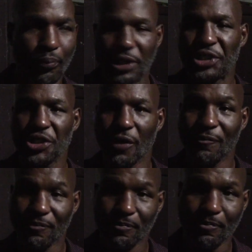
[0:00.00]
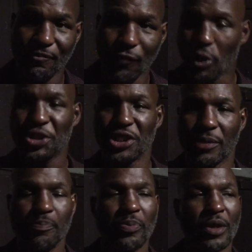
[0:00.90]
preaching or forcing
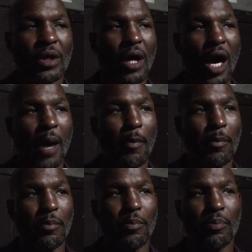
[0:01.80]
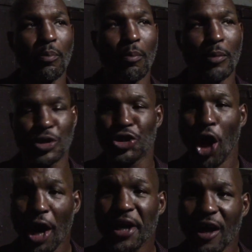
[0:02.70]
them.
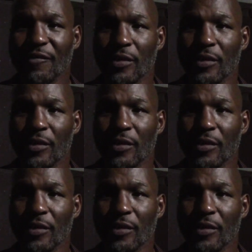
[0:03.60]
Majority of